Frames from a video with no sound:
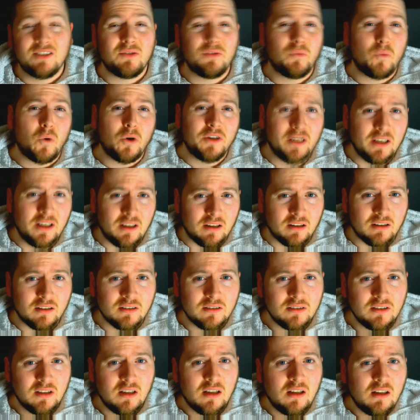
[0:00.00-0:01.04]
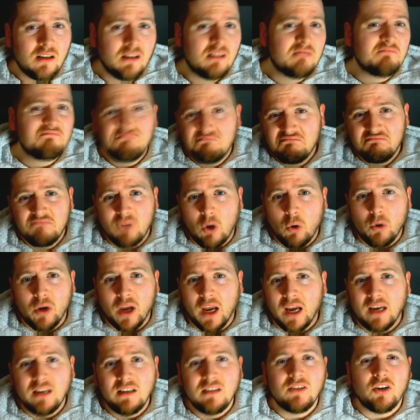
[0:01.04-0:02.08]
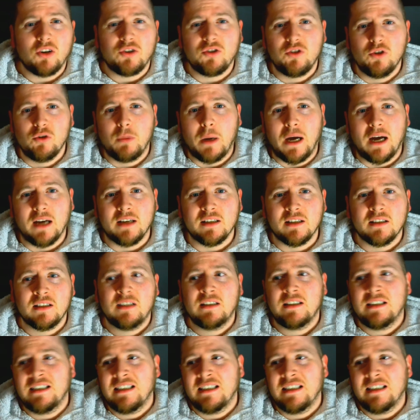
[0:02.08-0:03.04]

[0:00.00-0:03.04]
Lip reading: It's a 1-0er. Okay, not too bad.